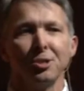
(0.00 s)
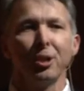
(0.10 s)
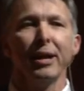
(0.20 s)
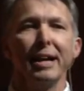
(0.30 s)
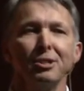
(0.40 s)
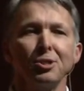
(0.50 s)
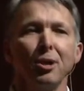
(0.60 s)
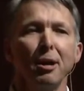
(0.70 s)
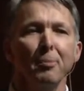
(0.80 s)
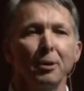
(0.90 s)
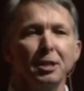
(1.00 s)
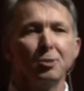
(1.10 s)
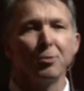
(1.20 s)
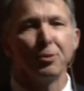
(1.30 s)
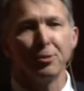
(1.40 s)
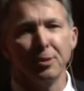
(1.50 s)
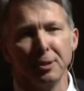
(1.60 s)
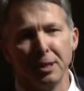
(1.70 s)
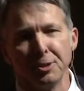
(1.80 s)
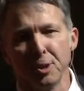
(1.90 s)
is the last stop, at least with,
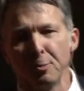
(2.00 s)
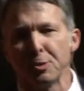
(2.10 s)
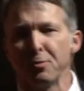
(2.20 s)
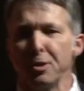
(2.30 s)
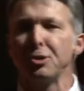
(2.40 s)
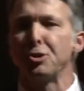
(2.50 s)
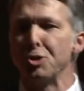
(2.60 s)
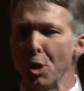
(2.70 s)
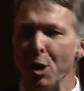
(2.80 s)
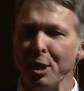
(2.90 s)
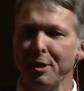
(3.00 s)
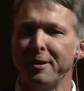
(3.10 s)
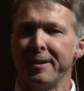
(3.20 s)
in terms of this journey.